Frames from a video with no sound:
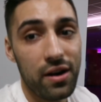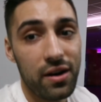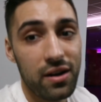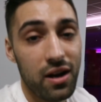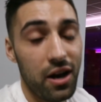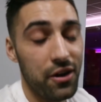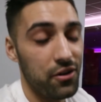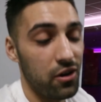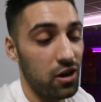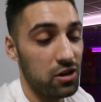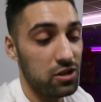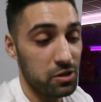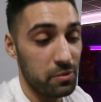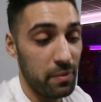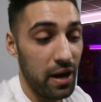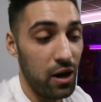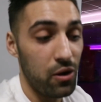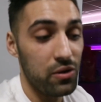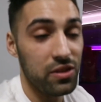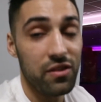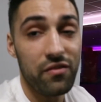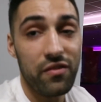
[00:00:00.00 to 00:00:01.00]
I knocked him
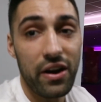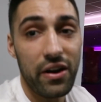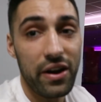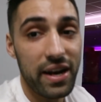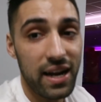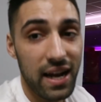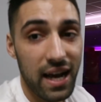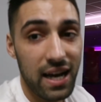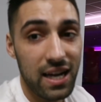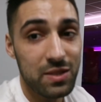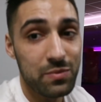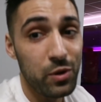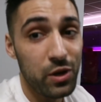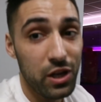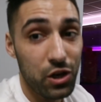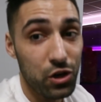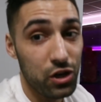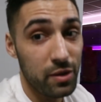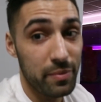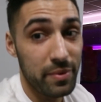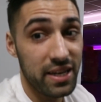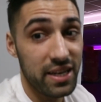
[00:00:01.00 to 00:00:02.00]
out in the very last, but
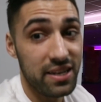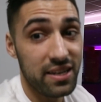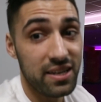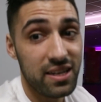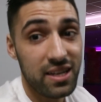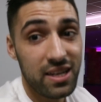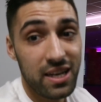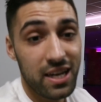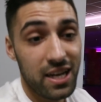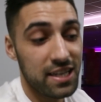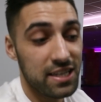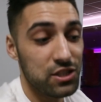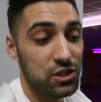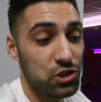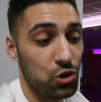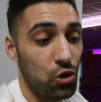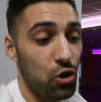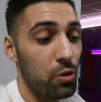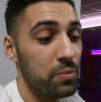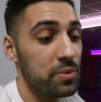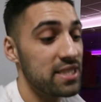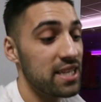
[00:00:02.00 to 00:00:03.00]
it could have been a
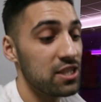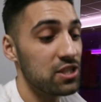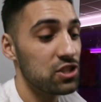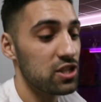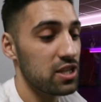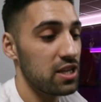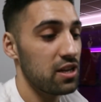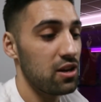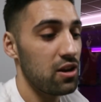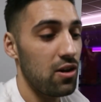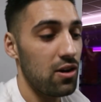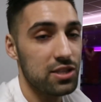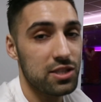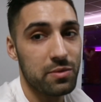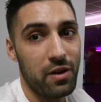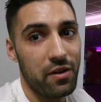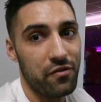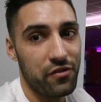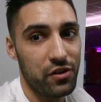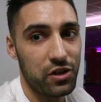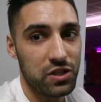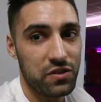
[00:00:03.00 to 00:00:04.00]
draw, potentially a loss
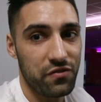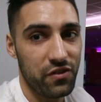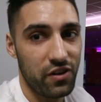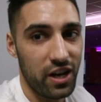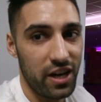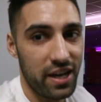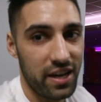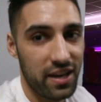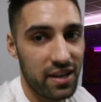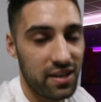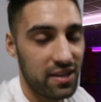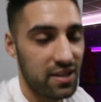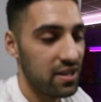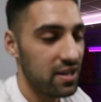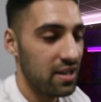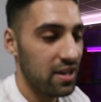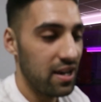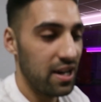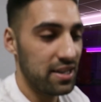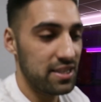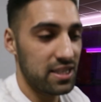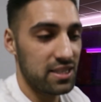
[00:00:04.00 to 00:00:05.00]
in my first fight.
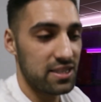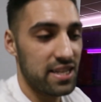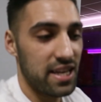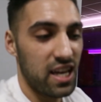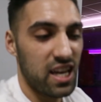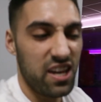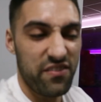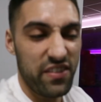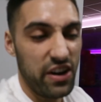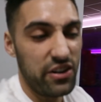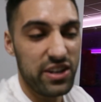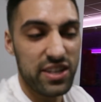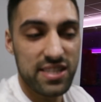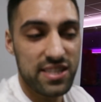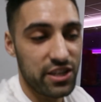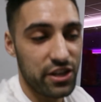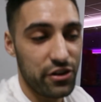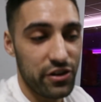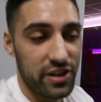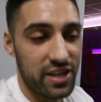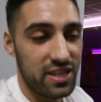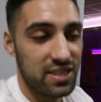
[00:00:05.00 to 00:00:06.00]
I didn't take it very
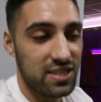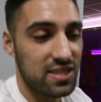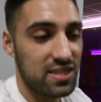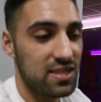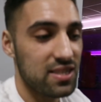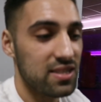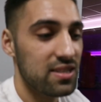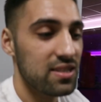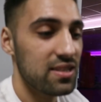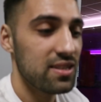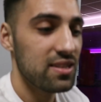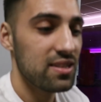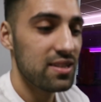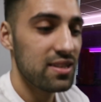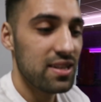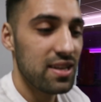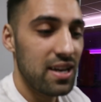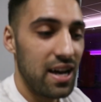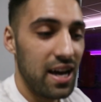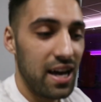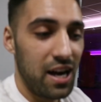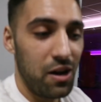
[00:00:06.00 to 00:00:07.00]
serious.
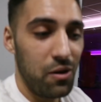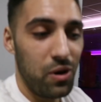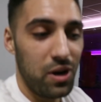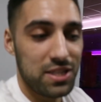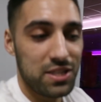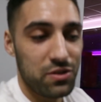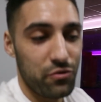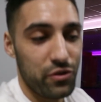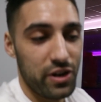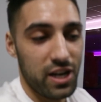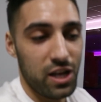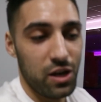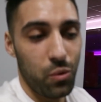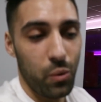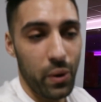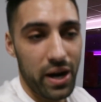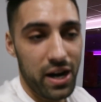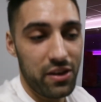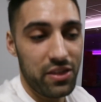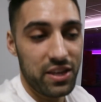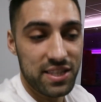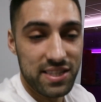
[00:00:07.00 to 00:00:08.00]
I wasn't really
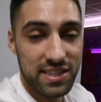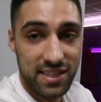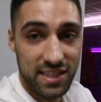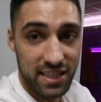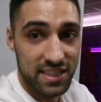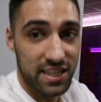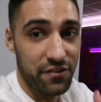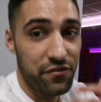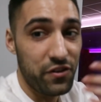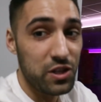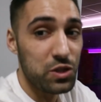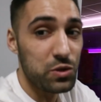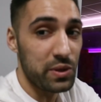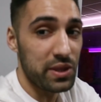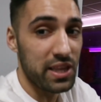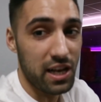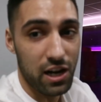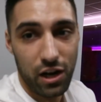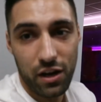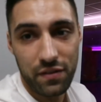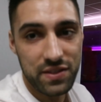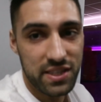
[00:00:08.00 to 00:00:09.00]
aware of this, the difference with
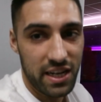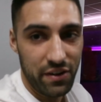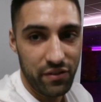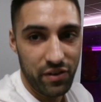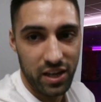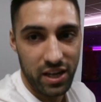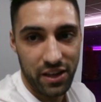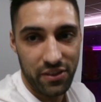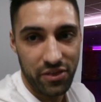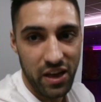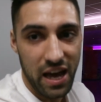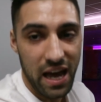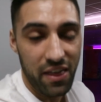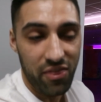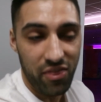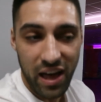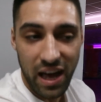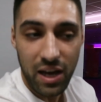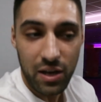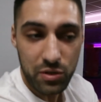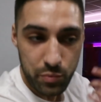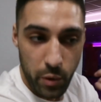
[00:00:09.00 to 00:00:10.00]
the gloves and everything like that,
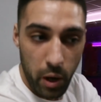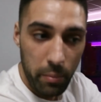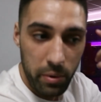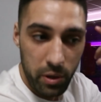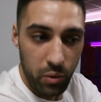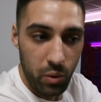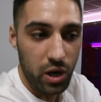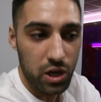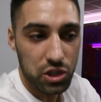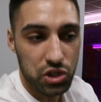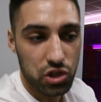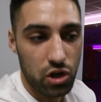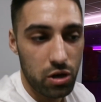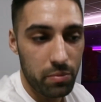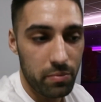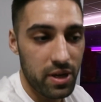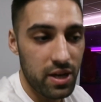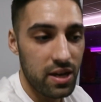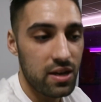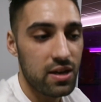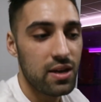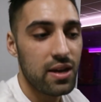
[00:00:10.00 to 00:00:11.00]
and that's probably what
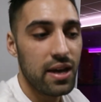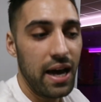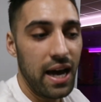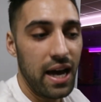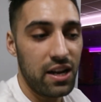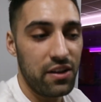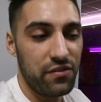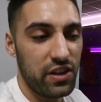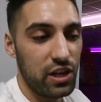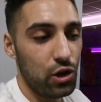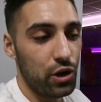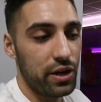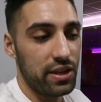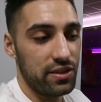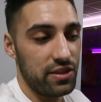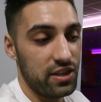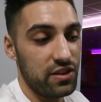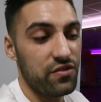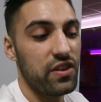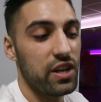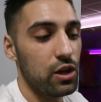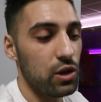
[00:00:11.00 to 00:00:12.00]
shot me. And if you look
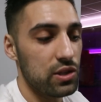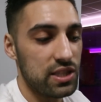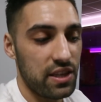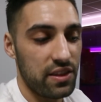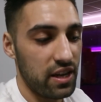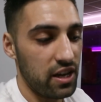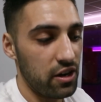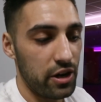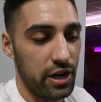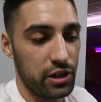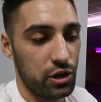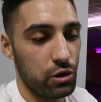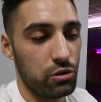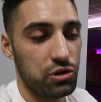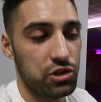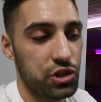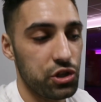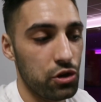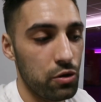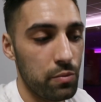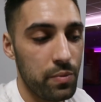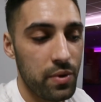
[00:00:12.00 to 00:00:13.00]
at the videos, I think, are on
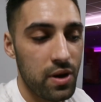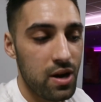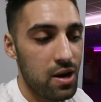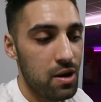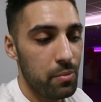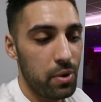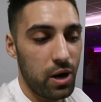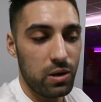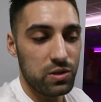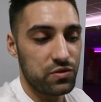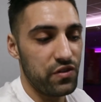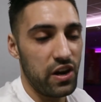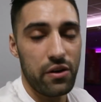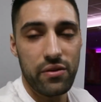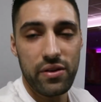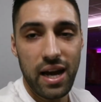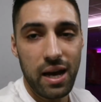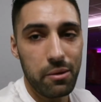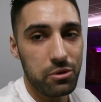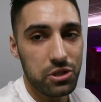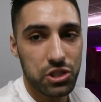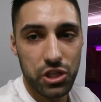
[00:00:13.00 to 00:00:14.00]
YouTube, but I was
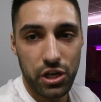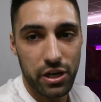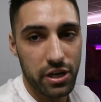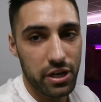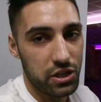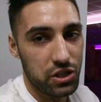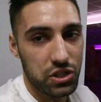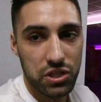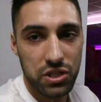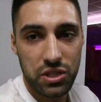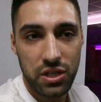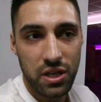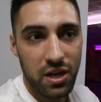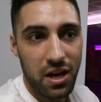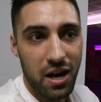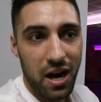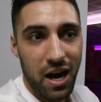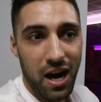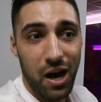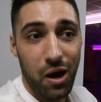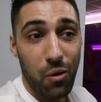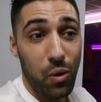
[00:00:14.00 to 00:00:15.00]
very amateurish.
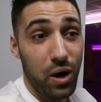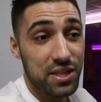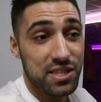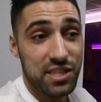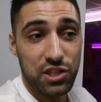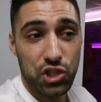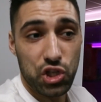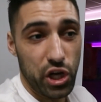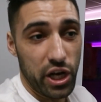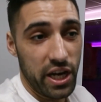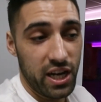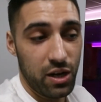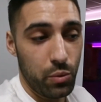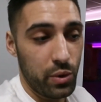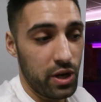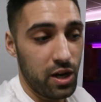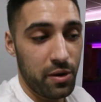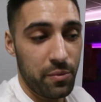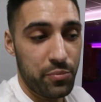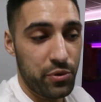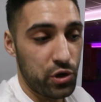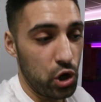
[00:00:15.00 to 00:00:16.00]
I wasn't training
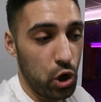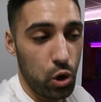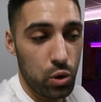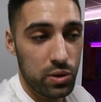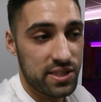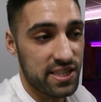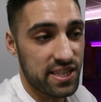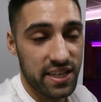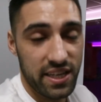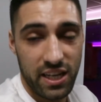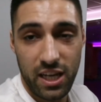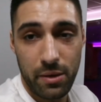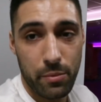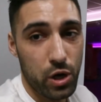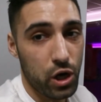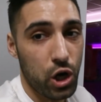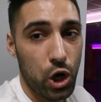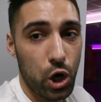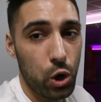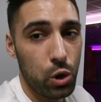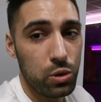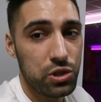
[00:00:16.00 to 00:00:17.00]
with a pro team
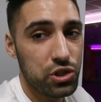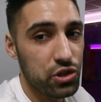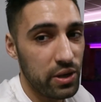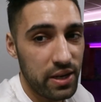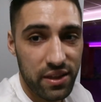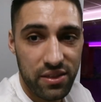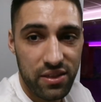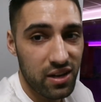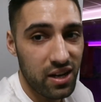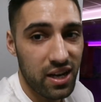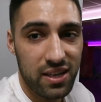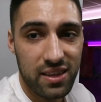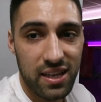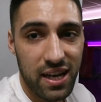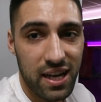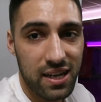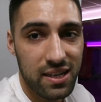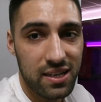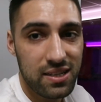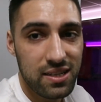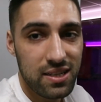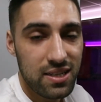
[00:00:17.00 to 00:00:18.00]
or coach or anything like
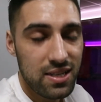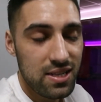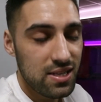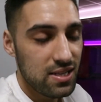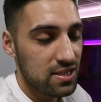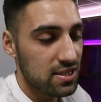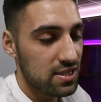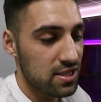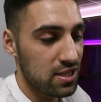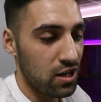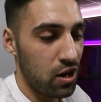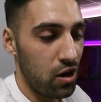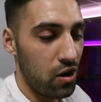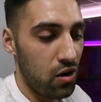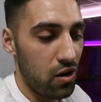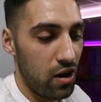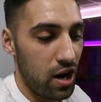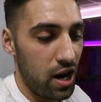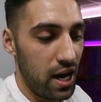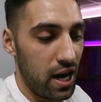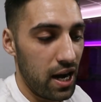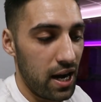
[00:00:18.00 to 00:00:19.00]
that. So
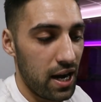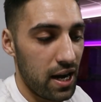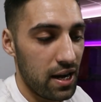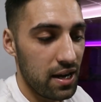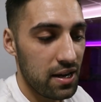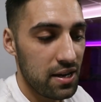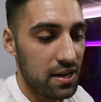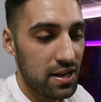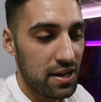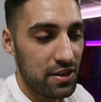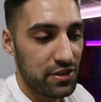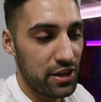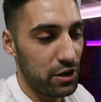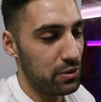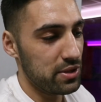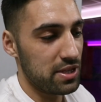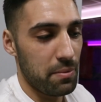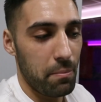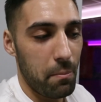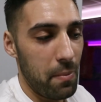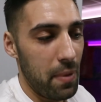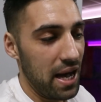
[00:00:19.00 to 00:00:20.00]
there
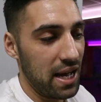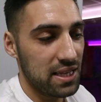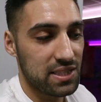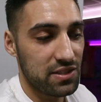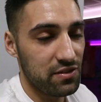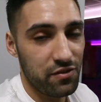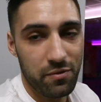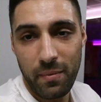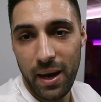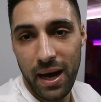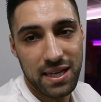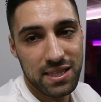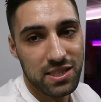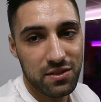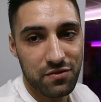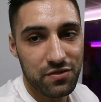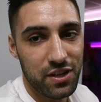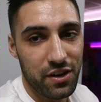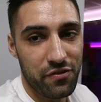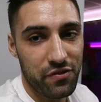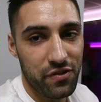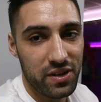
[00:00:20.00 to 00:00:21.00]
was a massive,
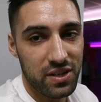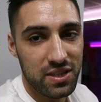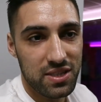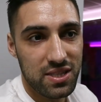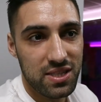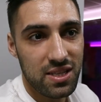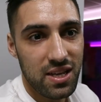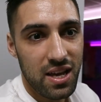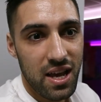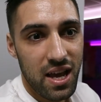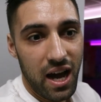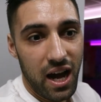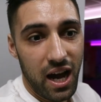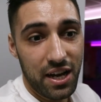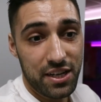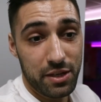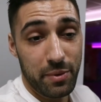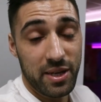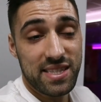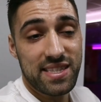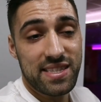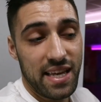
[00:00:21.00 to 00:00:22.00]
massive difference.
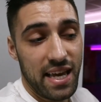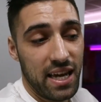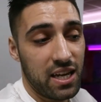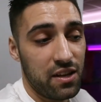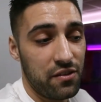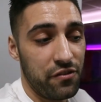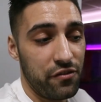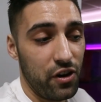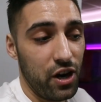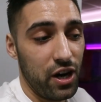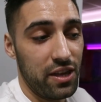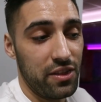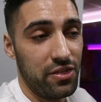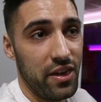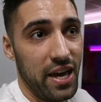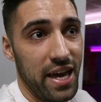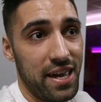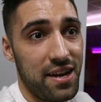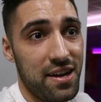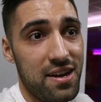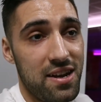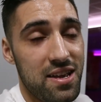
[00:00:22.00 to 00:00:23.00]
I did my second fight then.